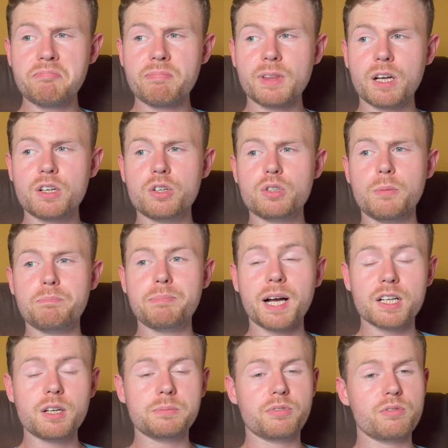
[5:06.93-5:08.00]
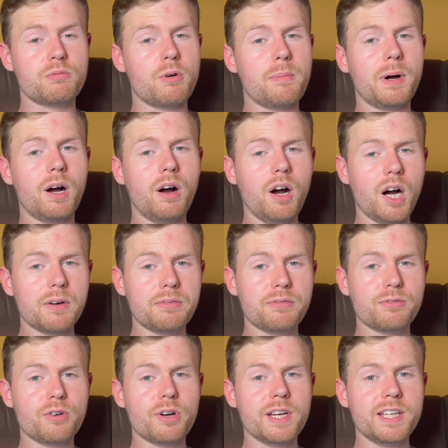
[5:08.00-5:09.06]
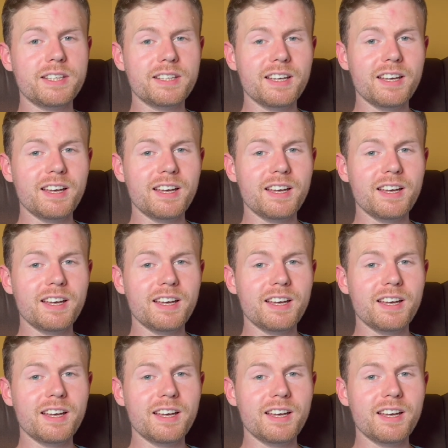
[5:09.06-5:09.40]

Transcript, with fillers: think I got back up to about half three.